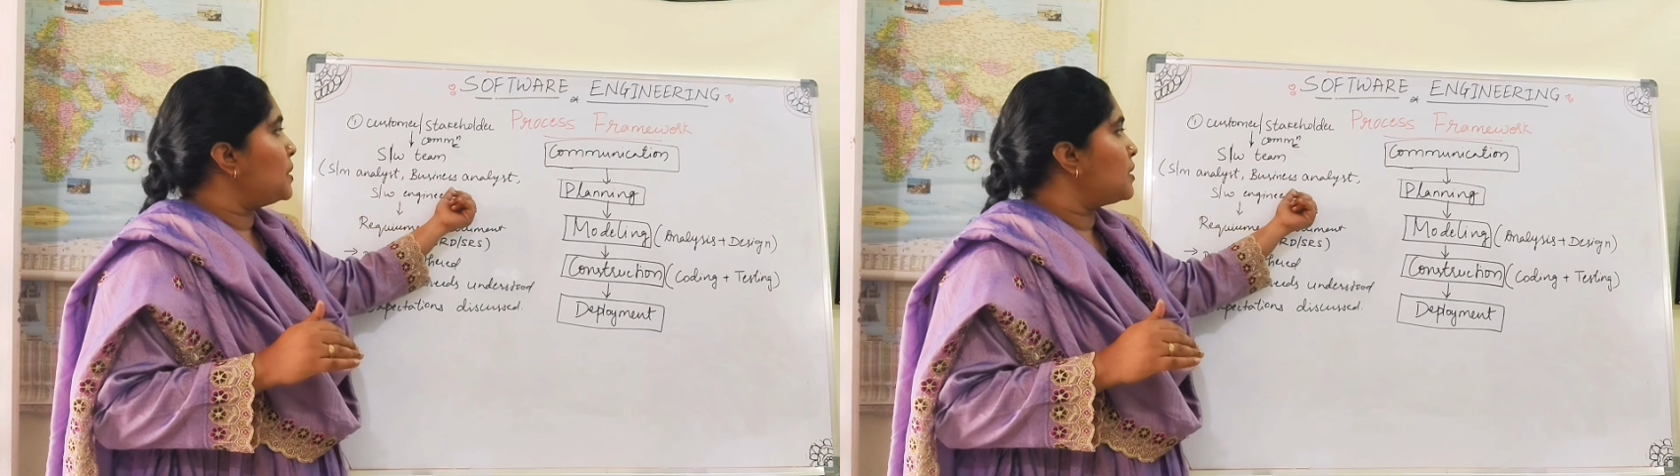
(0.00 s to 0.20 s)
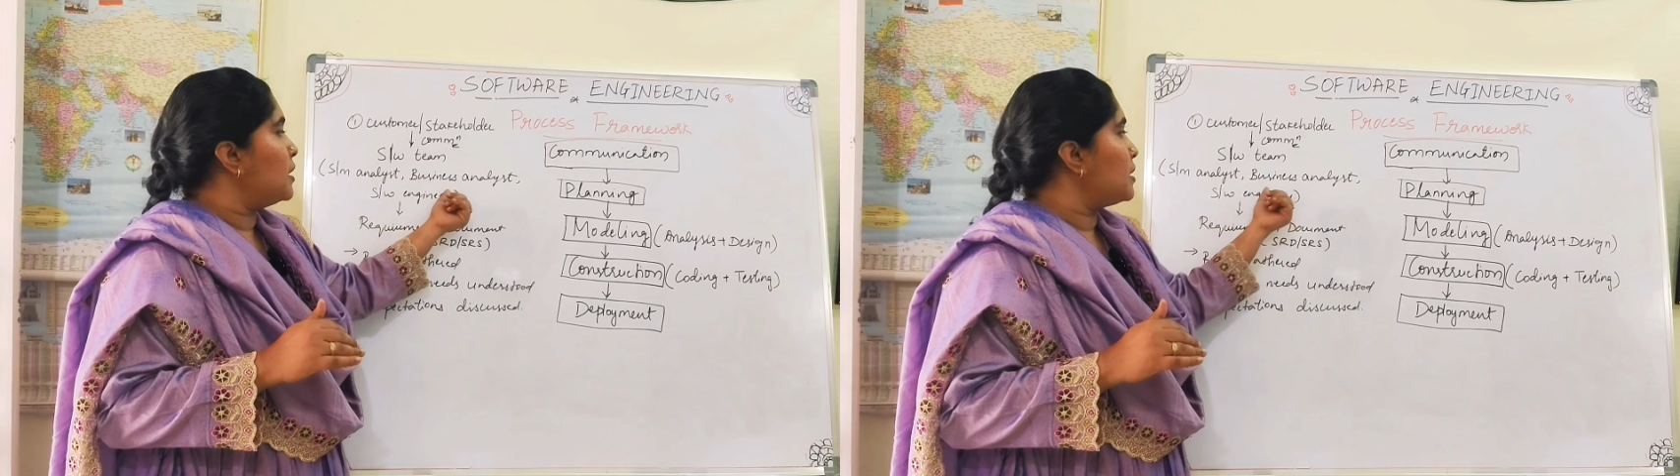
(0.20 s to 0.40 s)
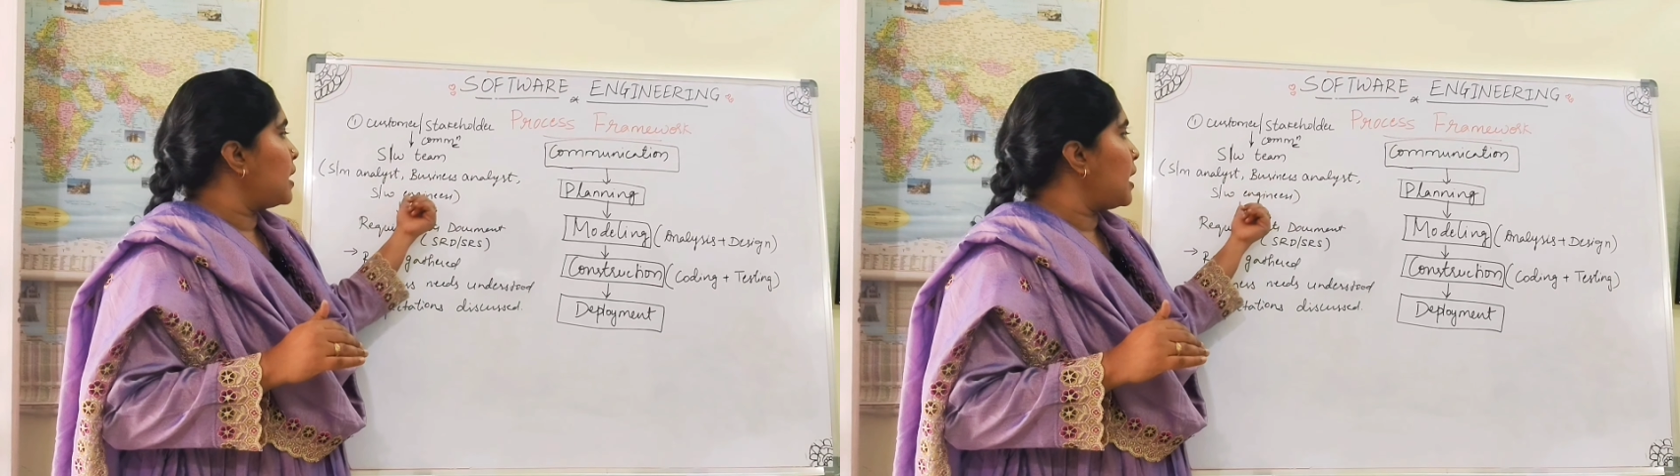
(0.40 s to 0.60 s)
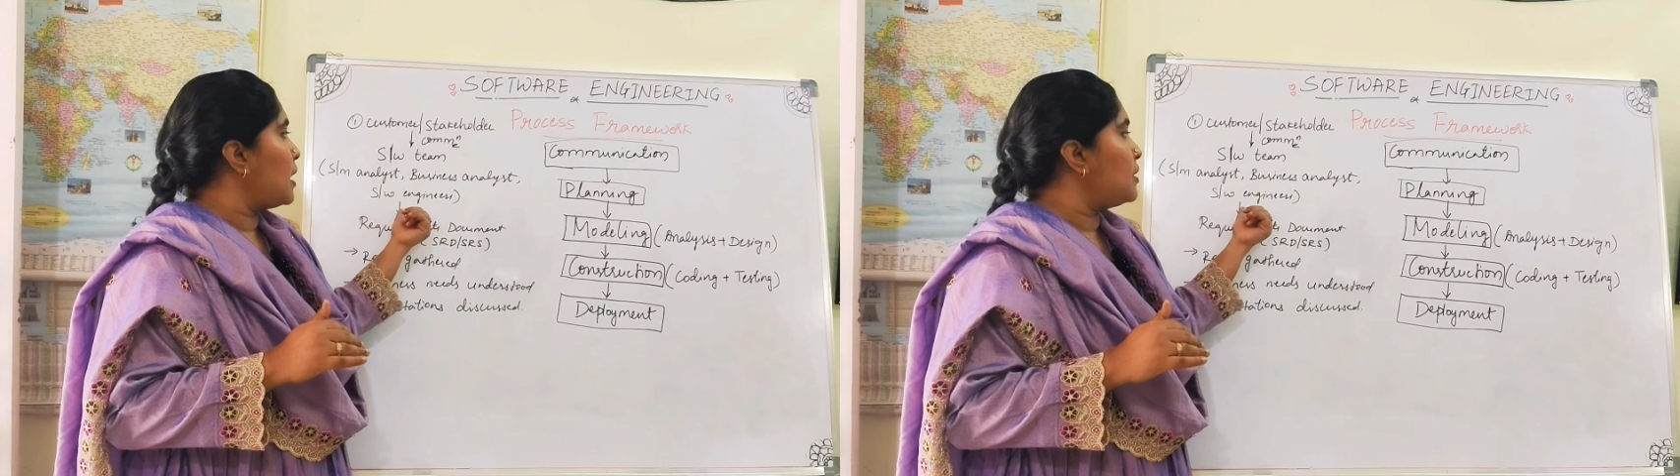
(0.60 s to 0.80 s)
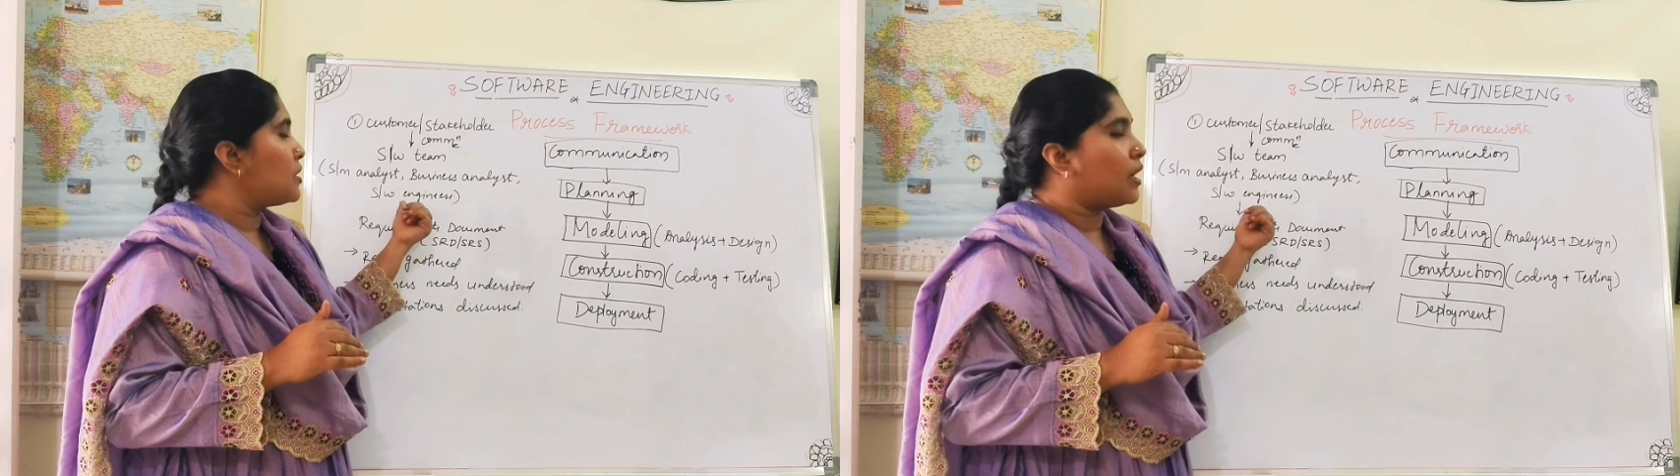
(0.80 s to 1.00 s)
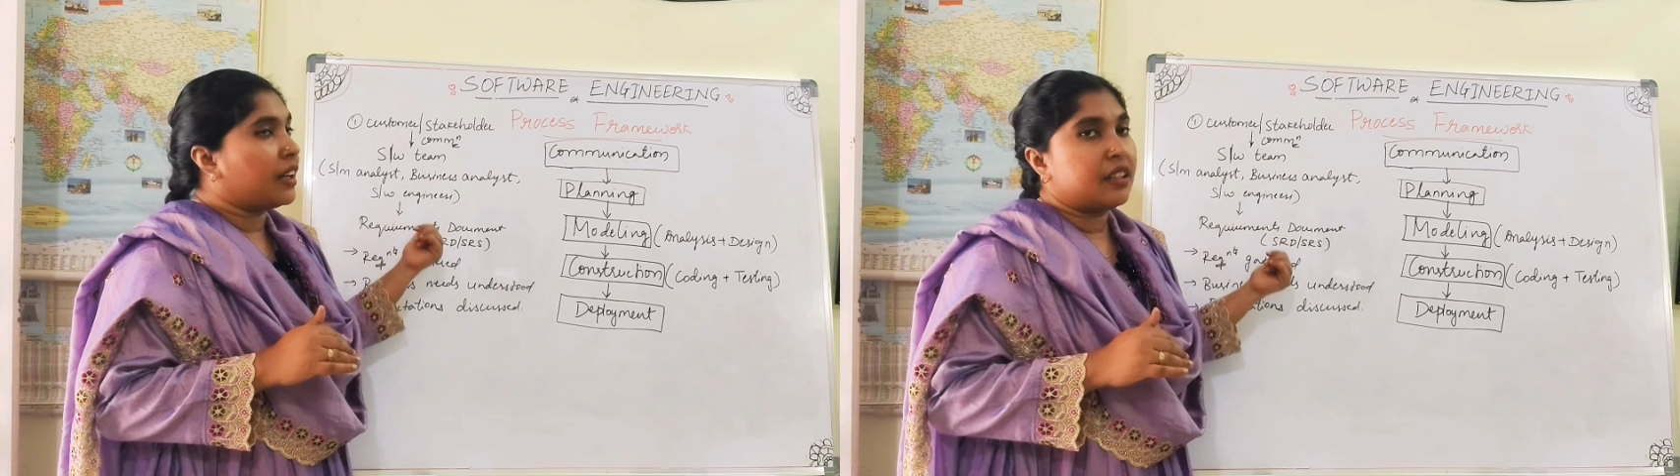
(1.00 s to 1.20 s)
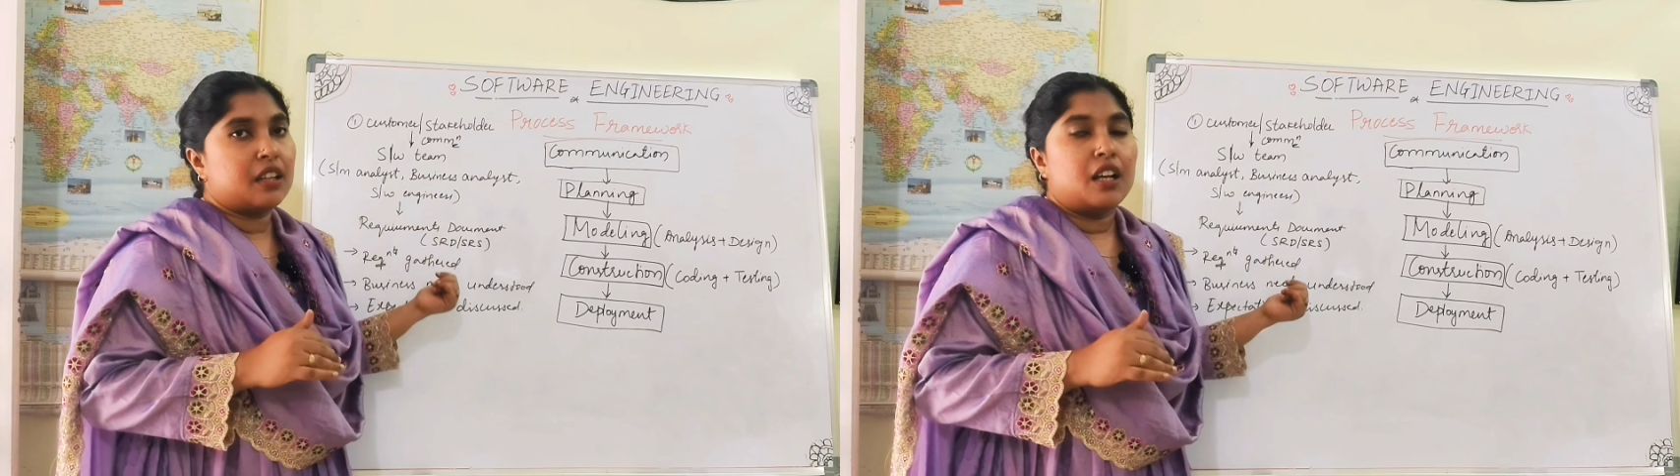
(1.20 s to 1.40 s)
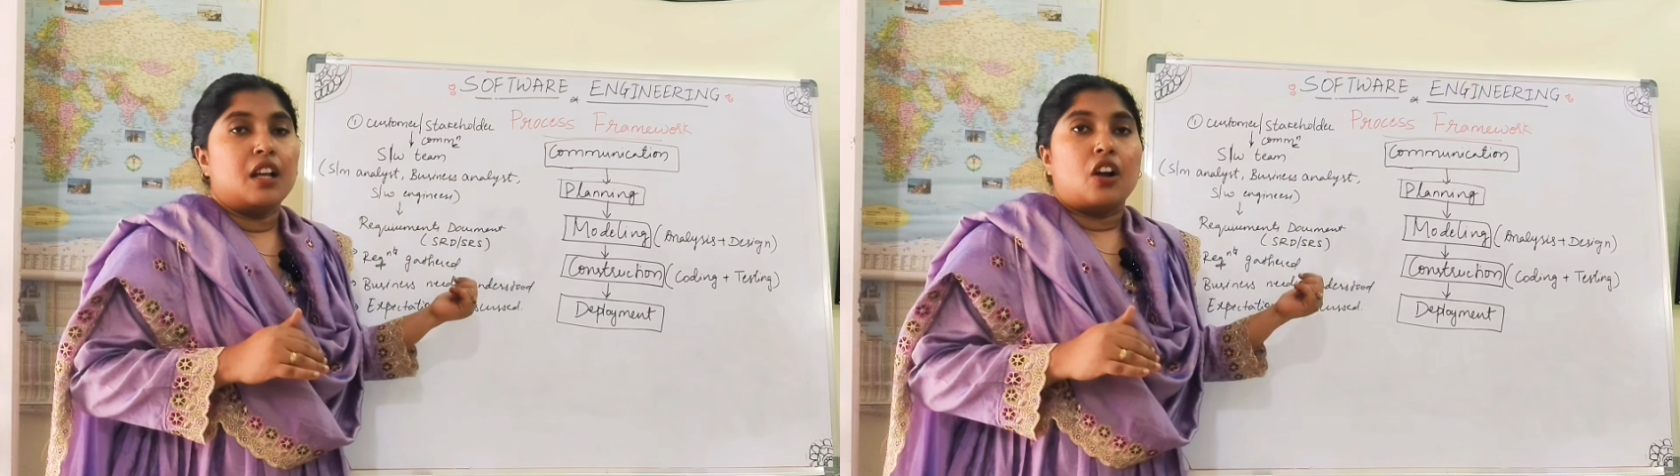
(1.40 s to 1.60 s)
business analyst
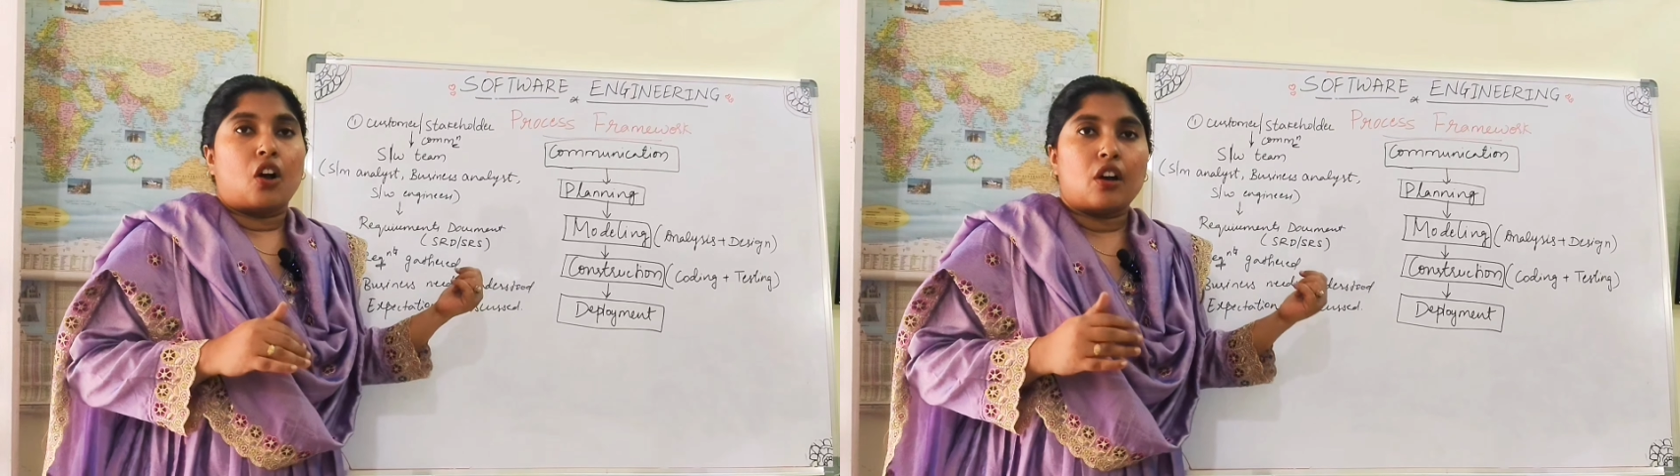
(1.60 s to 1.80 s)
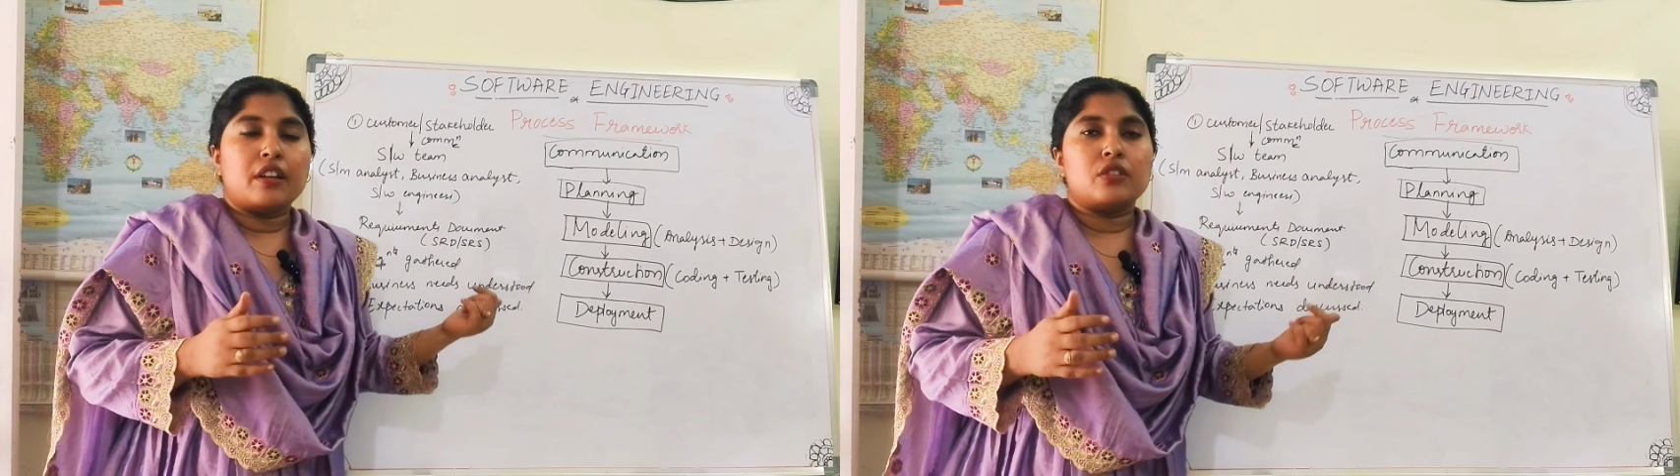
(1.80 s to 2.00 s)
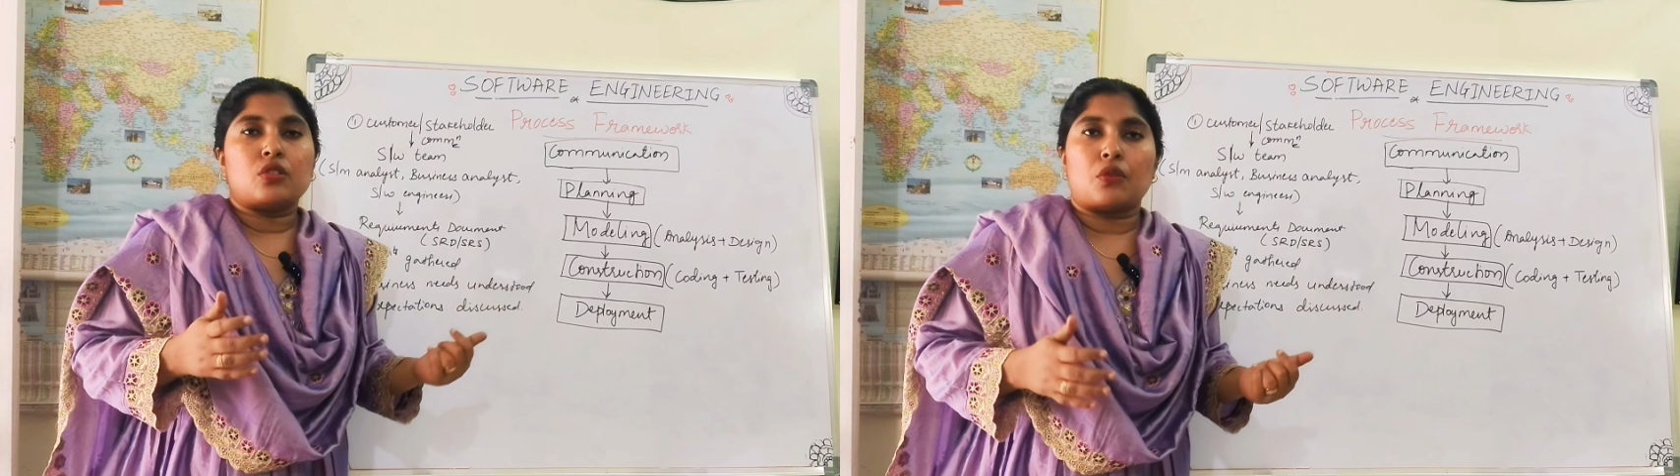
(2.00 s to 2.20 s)
and or